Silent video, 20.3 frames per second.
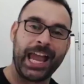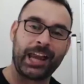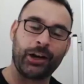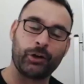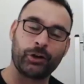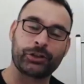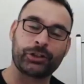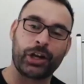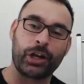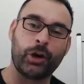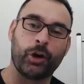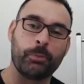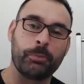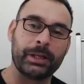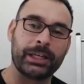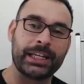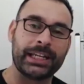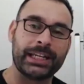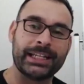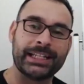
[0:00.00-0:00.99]
and also help
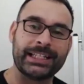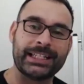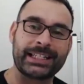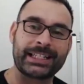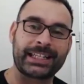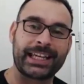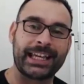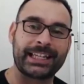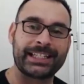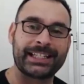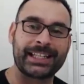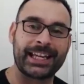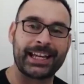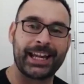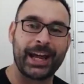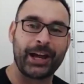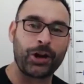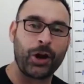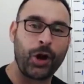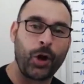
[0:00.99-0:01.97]
beginners get set
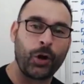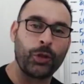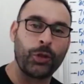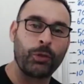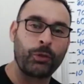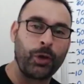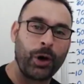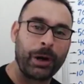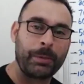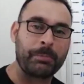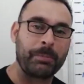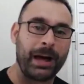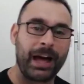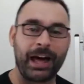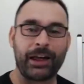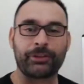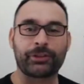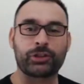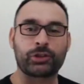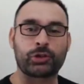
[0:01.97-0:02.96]
out on the right
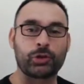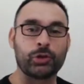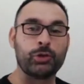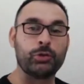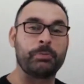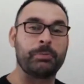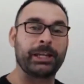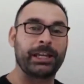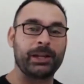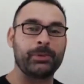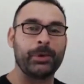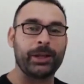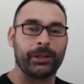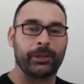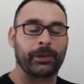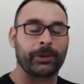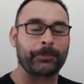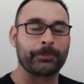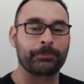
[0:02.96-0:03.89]
path to begin with.